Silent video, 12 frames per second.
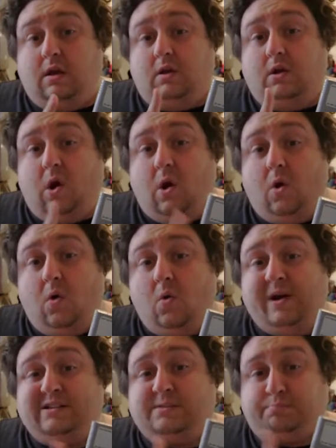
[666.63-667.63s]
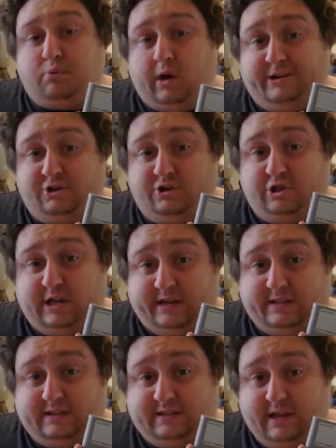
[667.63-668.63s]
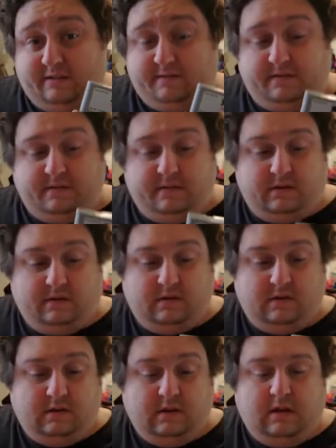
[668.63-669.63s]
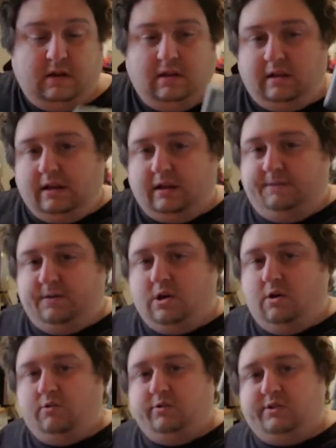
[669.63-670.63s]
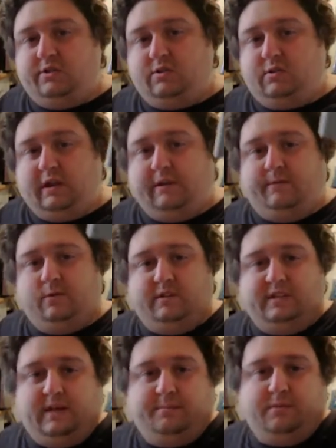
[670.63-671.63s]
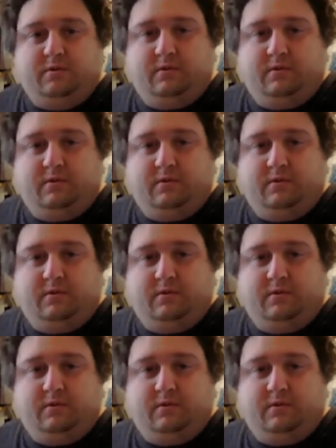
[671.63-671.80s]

Always price check stuff. Like, if you go to a store, like, for example, if